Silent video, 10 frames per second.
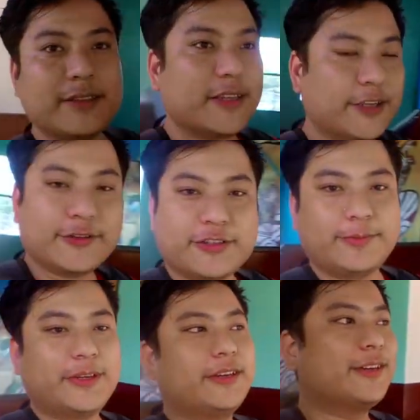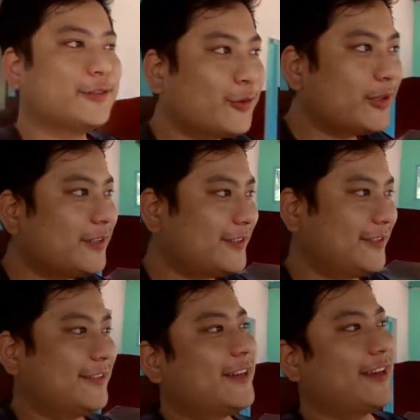There used to be a
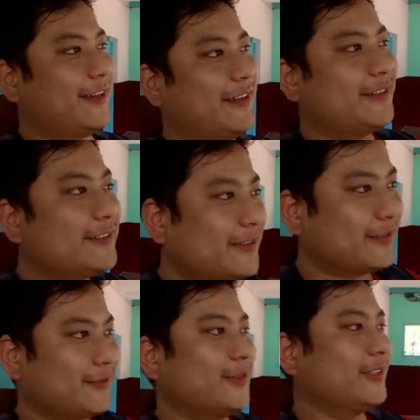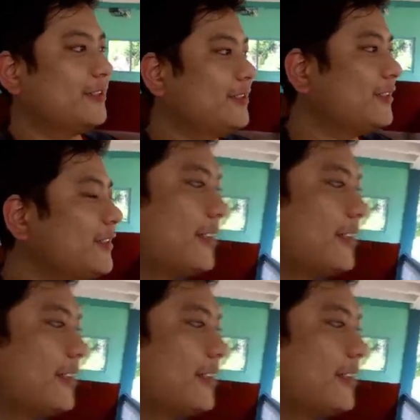toilet, and it's still a toilet.